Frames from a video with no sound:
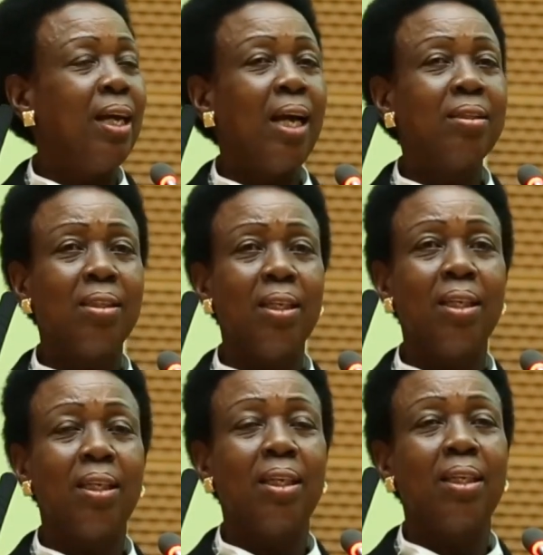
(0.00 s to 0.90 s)
I
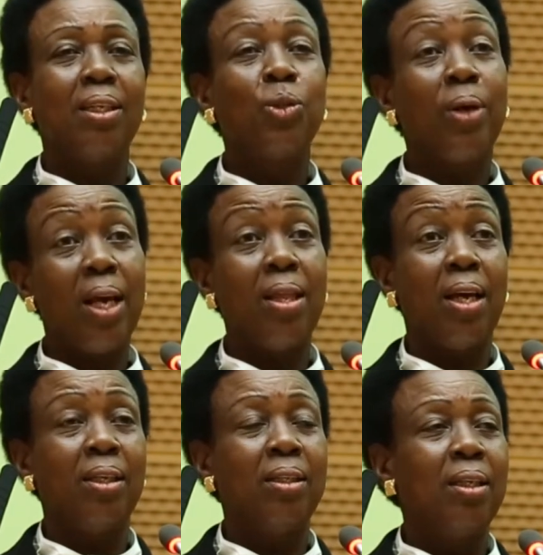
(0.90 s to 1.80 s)
think
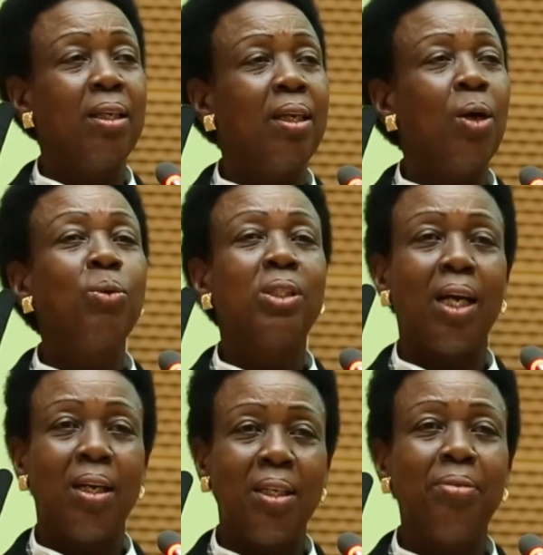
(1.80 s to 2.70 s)
together we
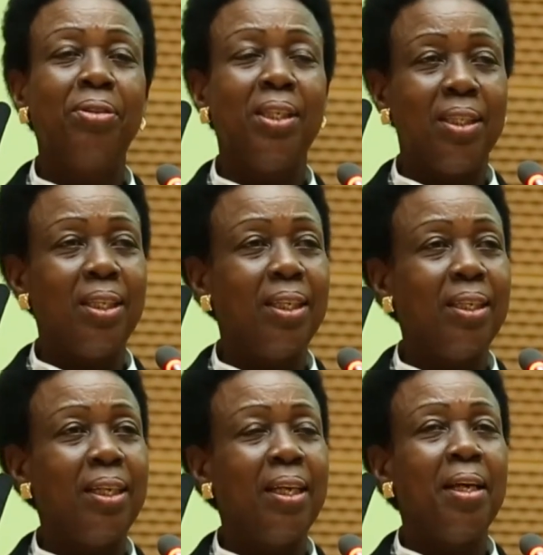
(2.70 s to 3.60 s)
shall
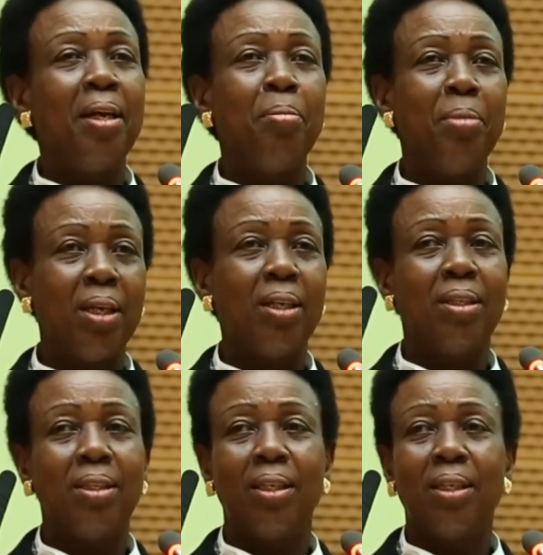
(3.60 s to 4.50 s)
definitely make
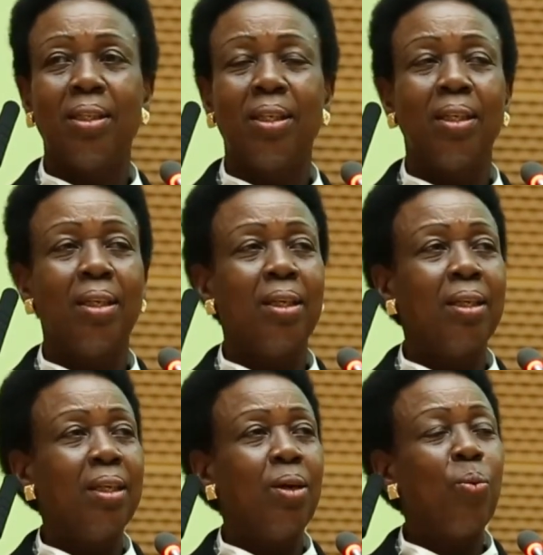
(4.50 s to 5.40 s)
it.
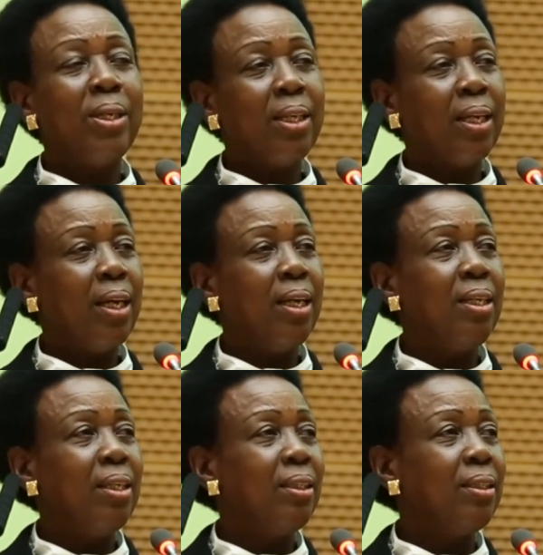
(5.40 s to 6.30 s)
Once
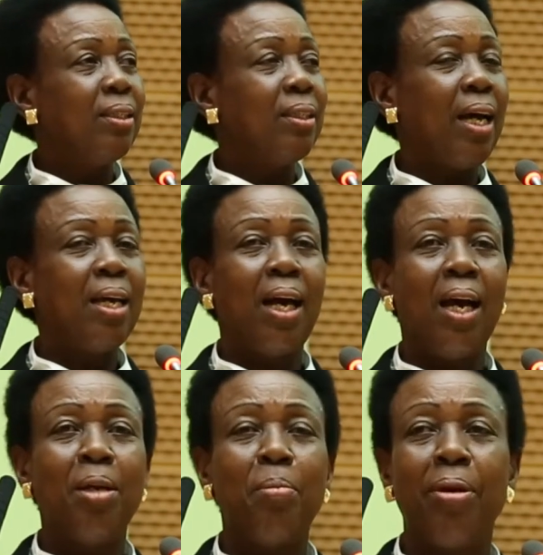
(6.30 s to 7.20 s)
again, I
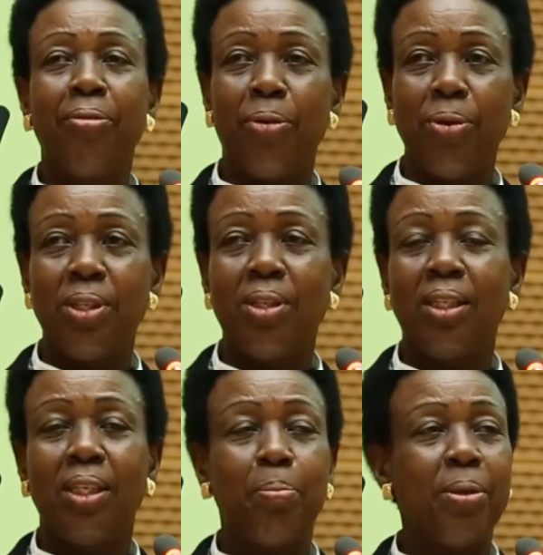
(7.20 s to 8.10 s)
add my voice,
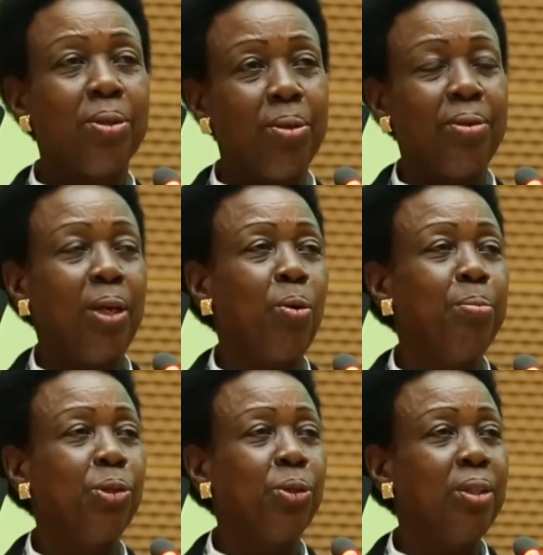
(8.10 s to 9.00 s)
the chairperson of the
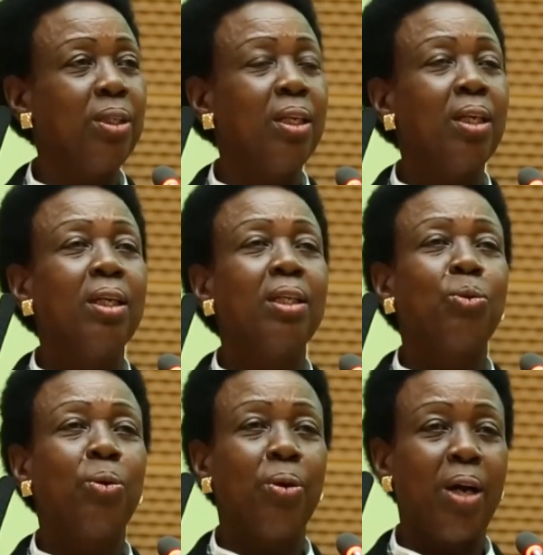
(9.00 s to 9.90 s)
commission,
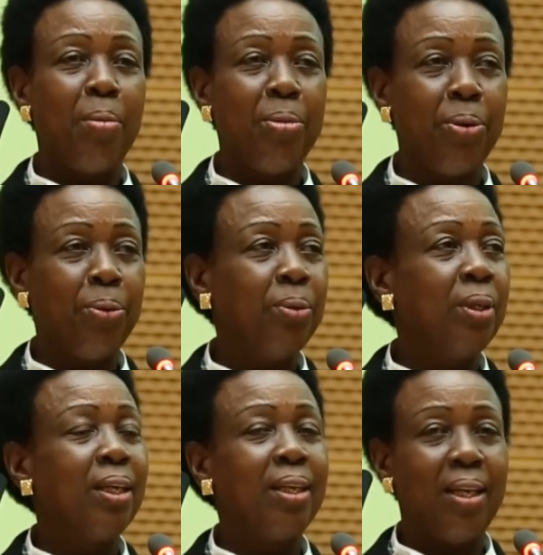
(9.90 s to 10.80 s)
to welcome you
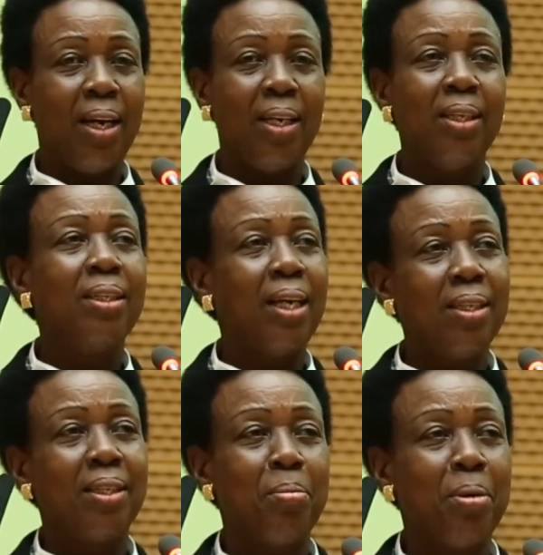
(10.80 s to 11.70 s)
here in
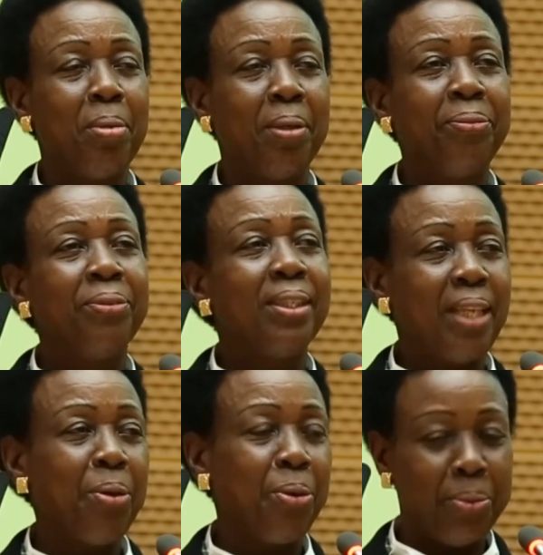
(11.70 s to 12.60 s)
Addis Ababa.
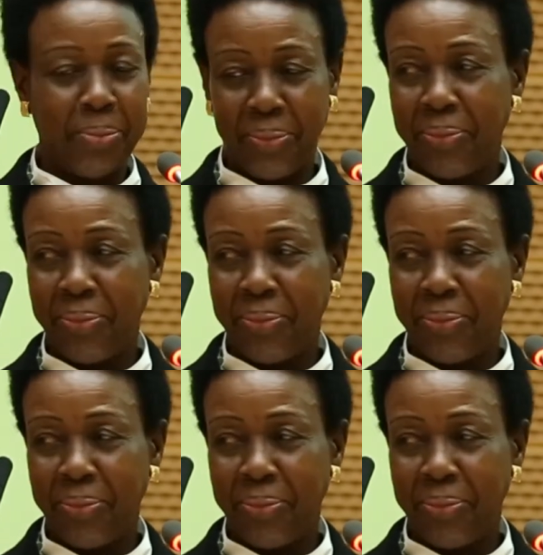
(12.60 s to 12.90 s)
Thank you.